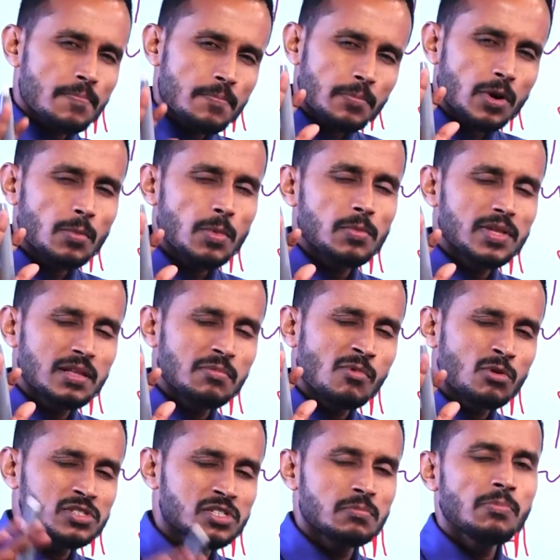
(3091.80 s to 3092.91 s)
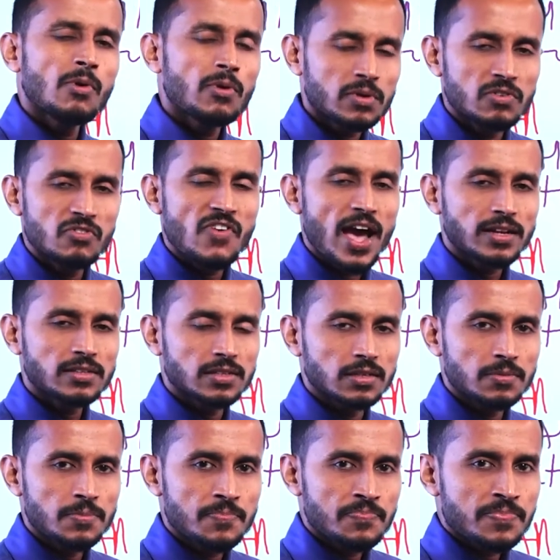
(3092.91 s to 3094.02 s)
Probably the most important factor
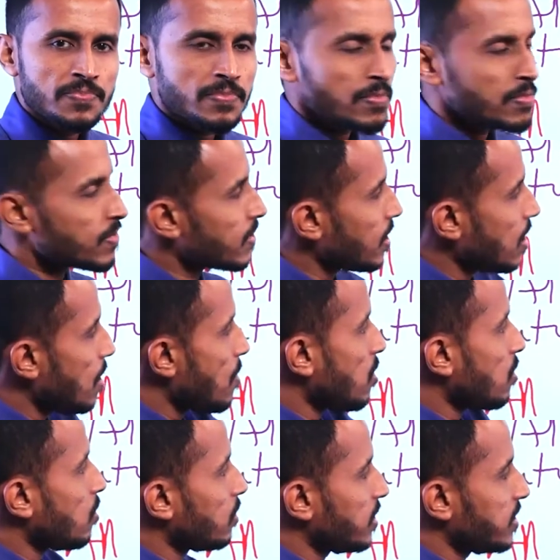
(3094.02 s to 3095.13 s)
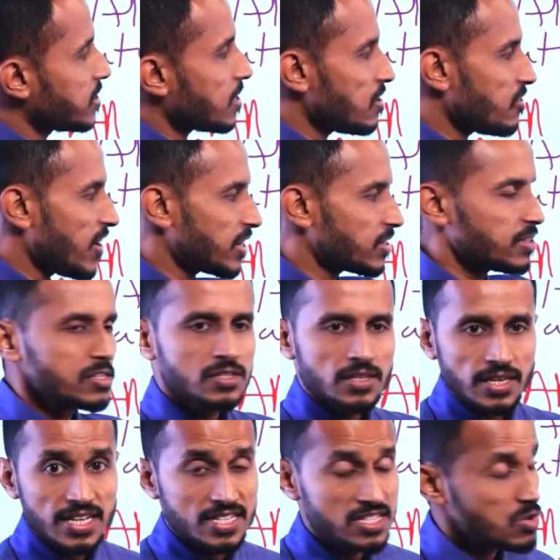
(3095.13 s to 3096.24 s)
among all these other factors
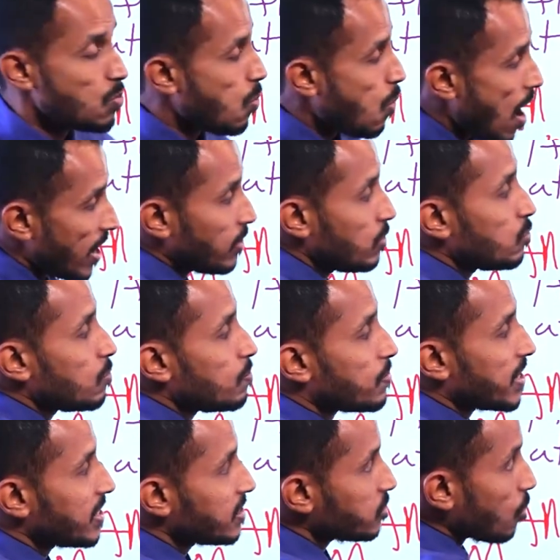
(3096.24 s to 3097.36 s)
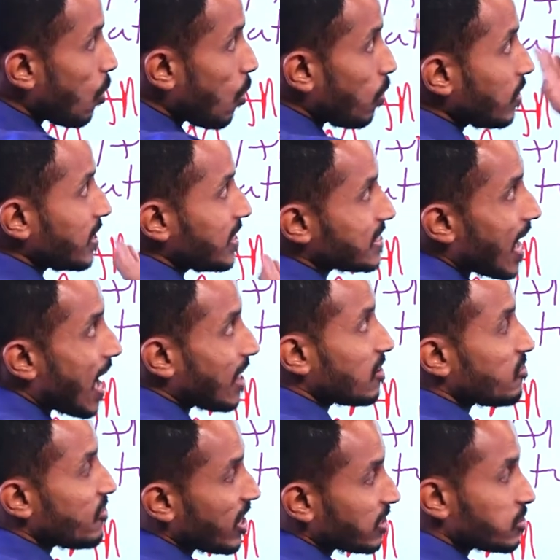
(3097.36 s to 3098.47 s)
is the one who brings all these other
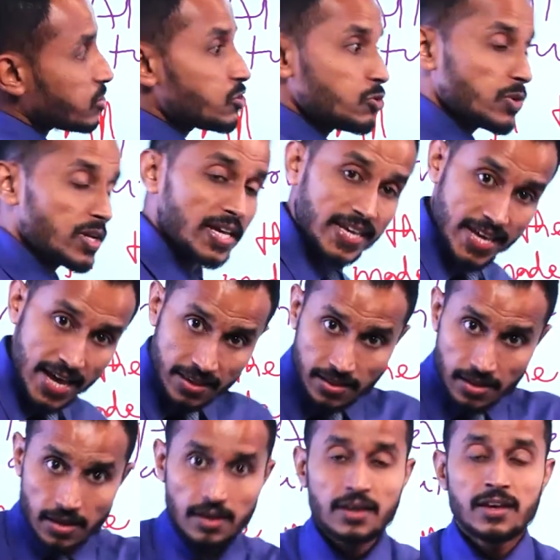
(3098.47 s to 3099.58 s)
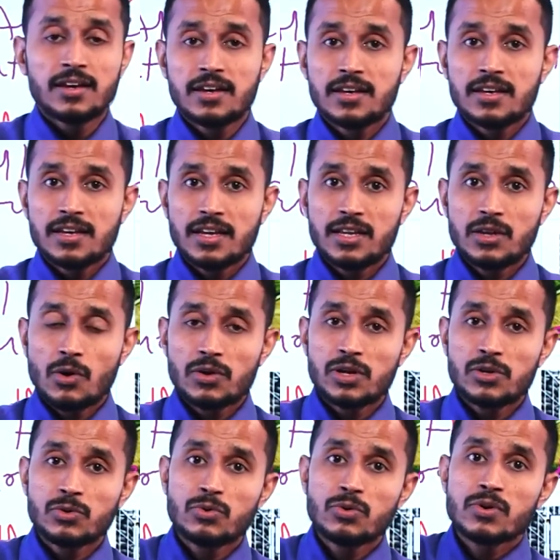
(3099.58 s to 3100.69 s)
factors together in order
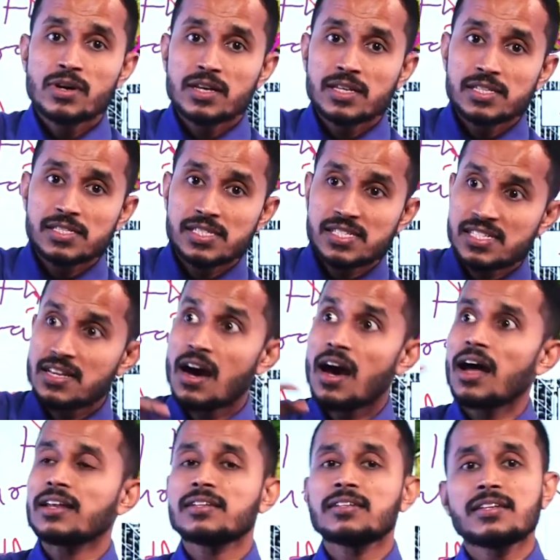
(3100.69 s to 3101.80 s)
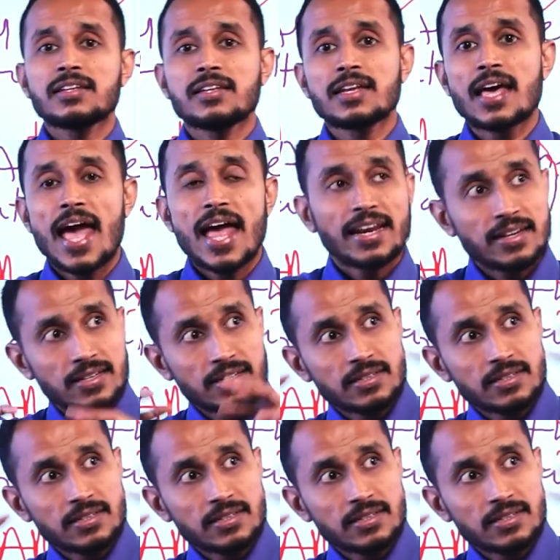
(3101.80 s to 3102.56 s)
to start and